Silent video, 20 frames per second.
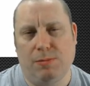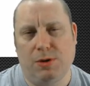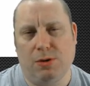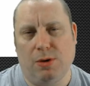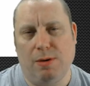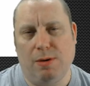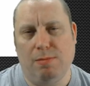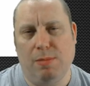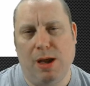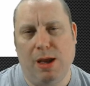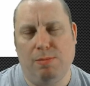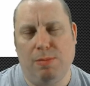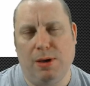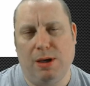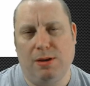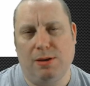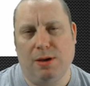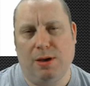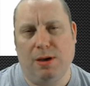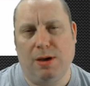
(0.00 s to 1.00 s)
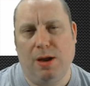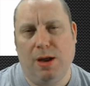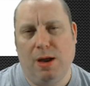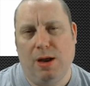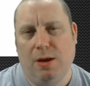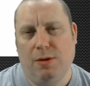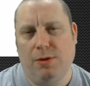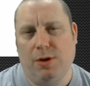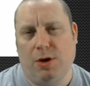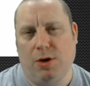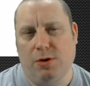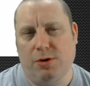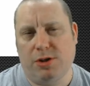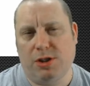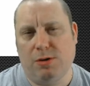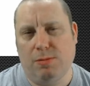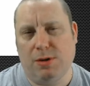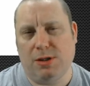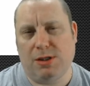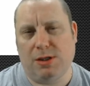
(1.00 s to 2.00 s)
So it may be that the customer